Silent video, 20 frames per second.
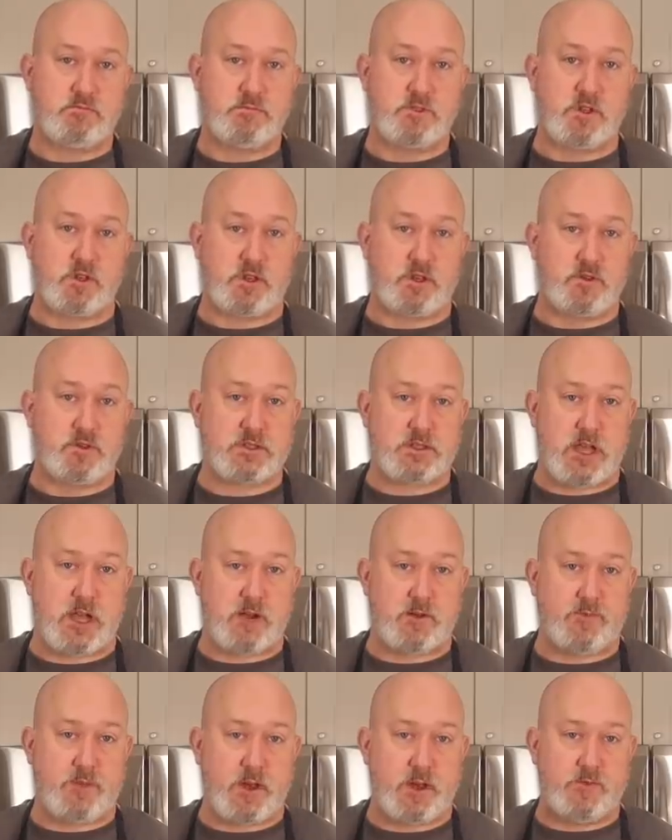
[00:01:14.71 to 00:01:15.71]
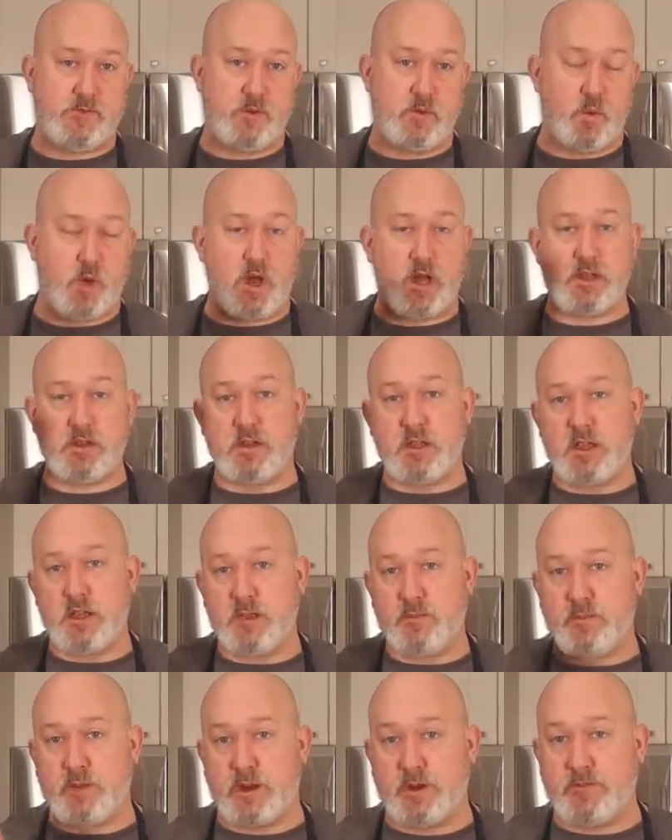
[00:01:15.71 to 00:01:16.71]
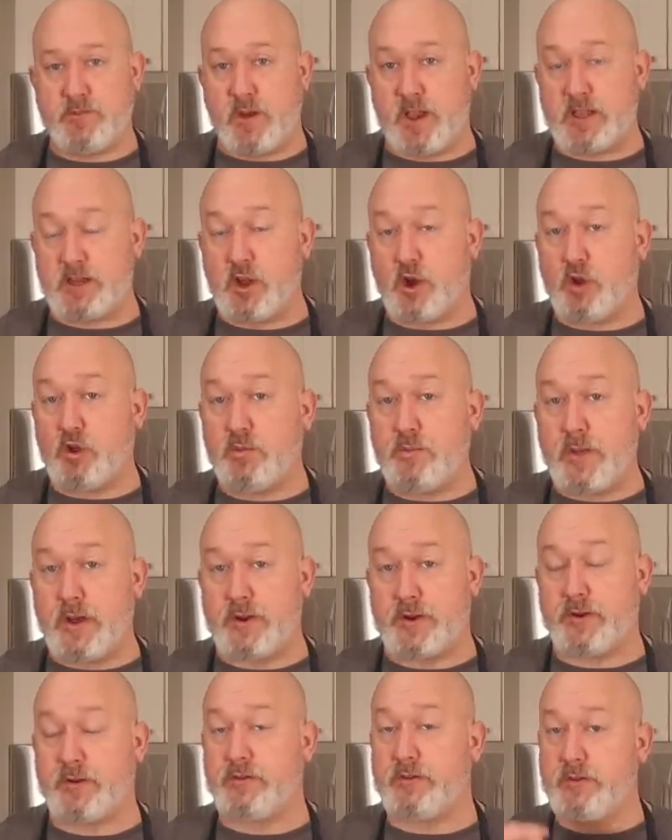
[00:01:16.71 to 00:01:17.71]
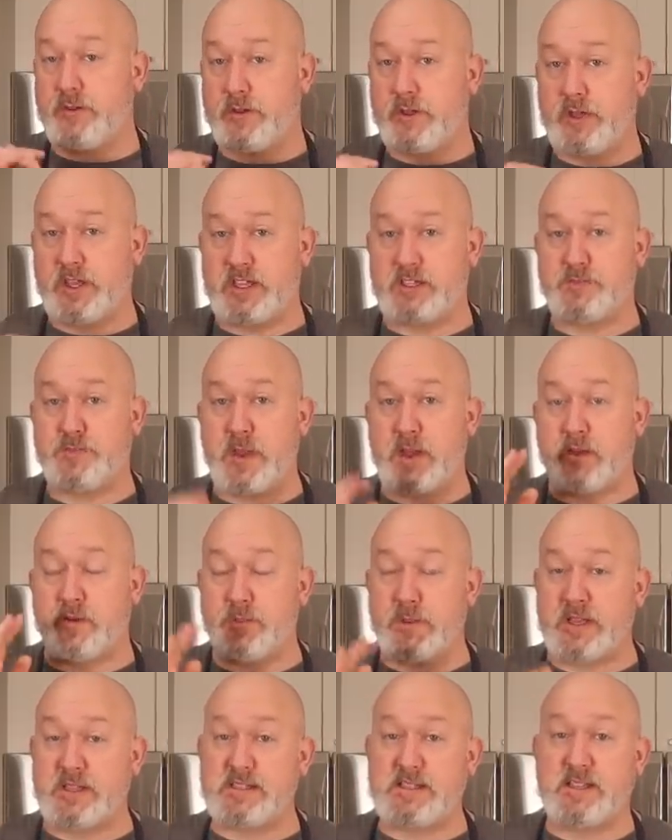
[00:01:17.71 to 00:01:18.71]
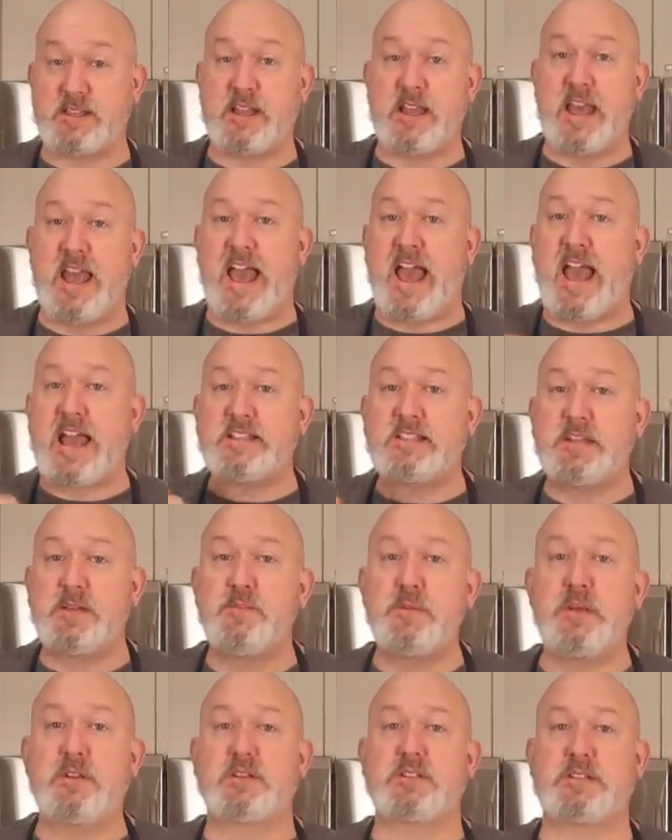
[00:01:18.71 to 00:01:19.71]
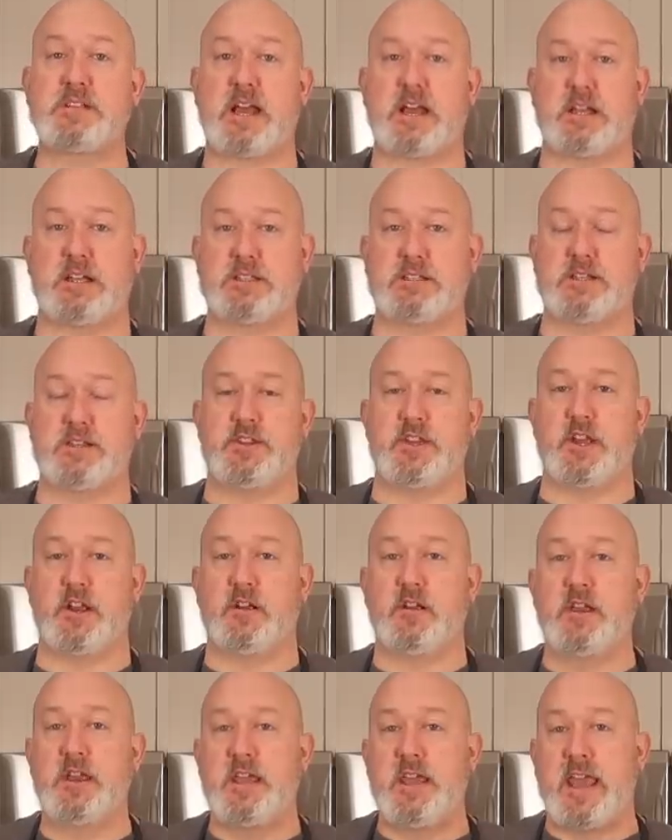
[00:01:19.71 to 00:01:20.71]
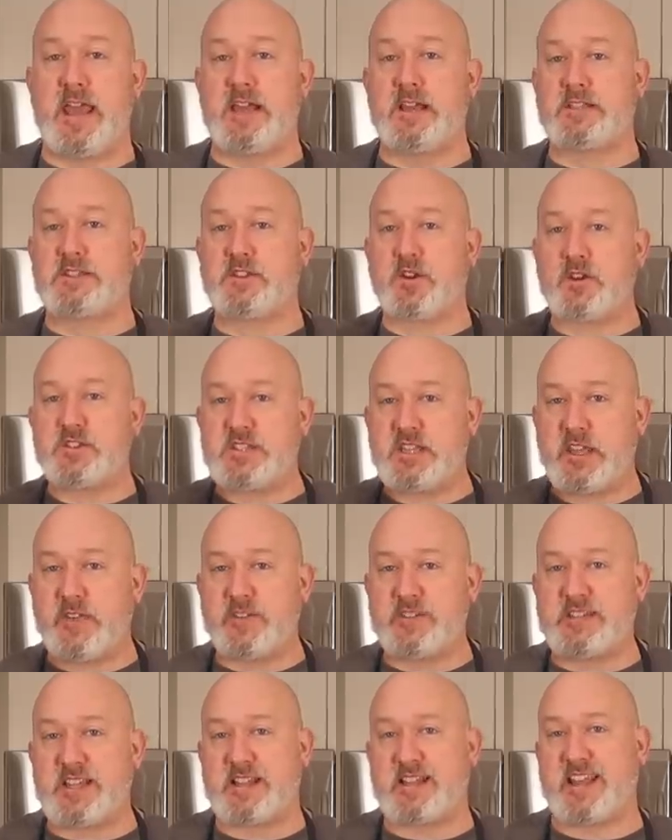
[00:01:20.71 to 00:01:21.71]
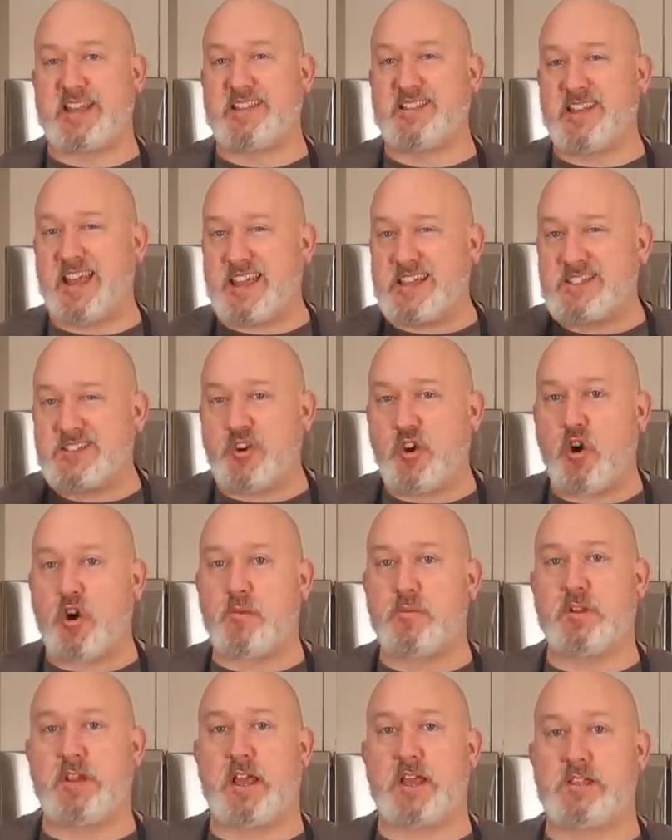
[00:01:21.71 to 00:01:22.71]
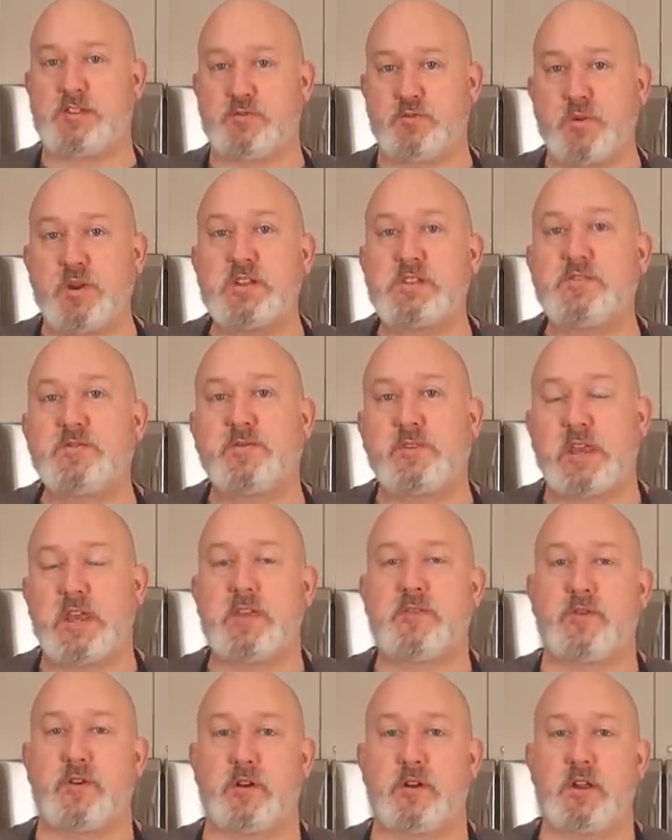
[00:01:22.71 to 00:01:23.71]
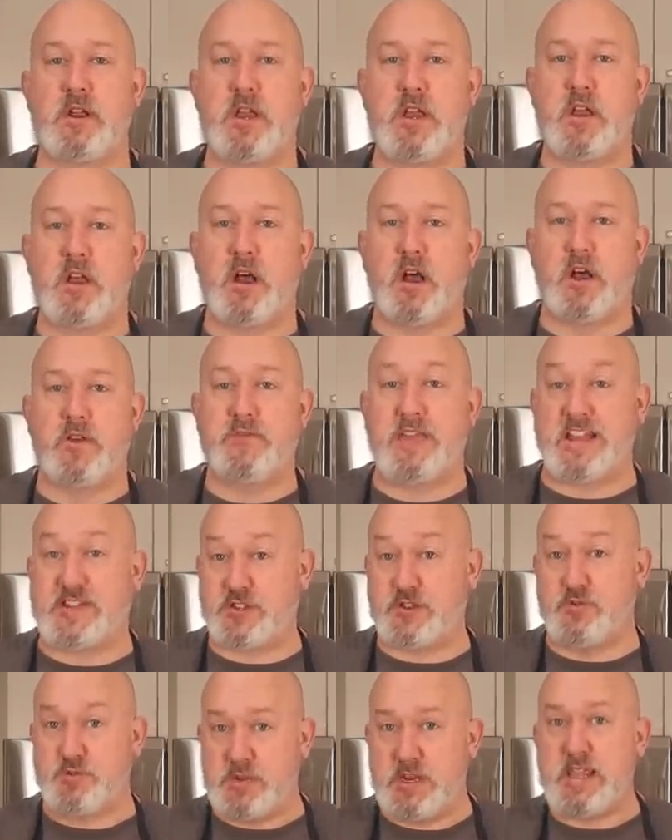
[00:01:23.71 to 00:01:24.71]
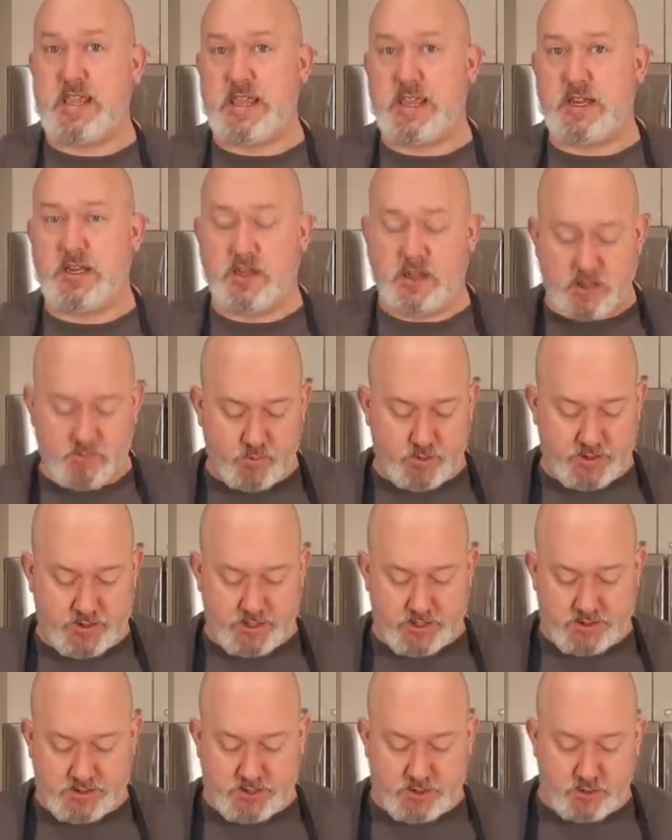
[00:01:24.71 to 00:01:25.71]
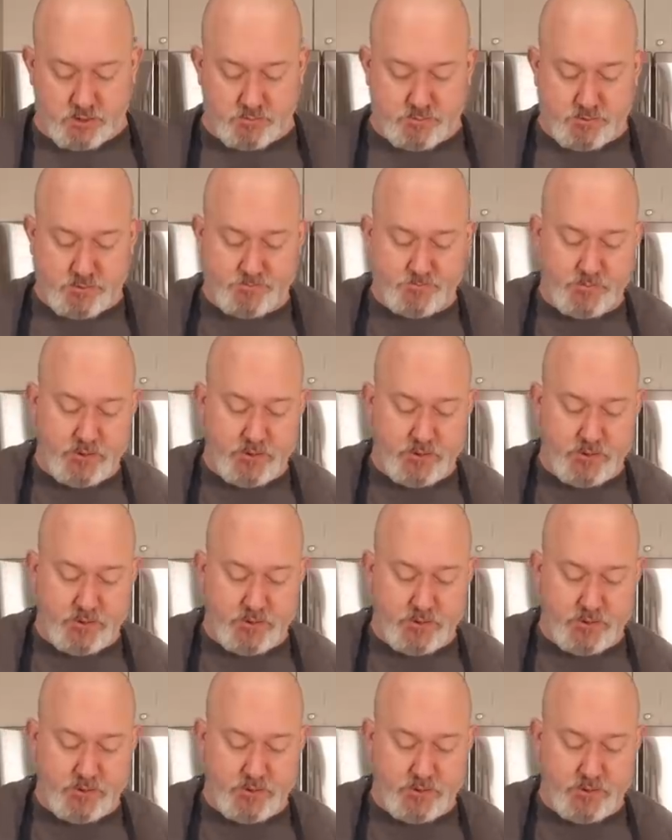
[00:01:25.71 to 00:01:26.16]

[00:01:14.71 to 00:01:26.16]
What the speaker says: You can use clarified if you want, but I find whole butter is better because it has the milk solids in there and it starts to give us that like nice caramelized rich flavor that you need with this soup.